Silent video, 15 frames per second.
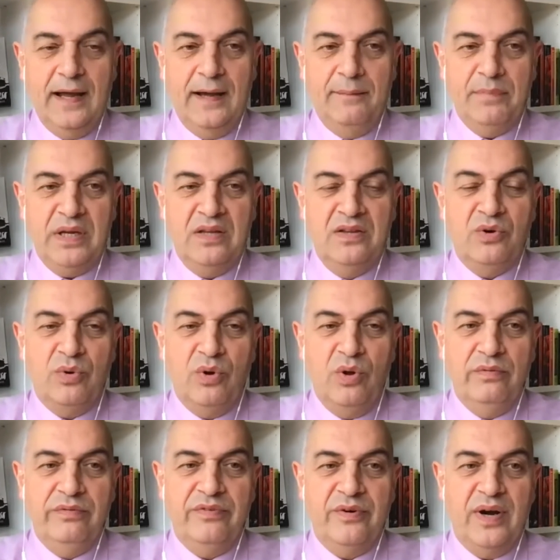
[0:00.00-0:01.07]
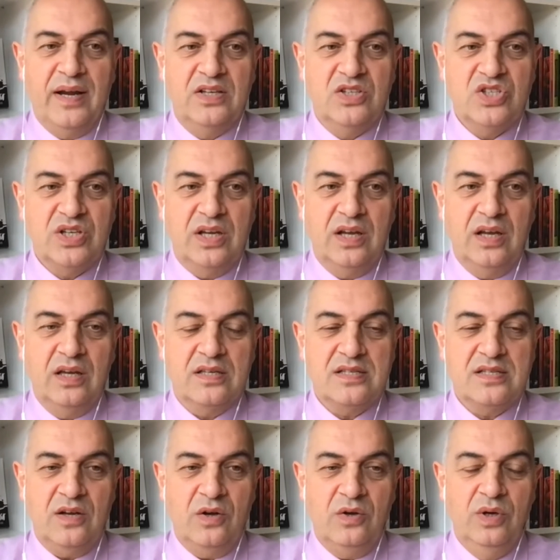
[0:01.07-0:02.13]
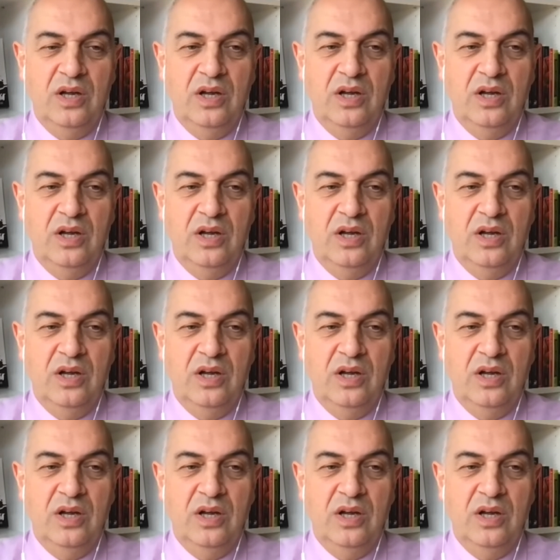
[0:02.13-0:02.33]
in the role for aged care. So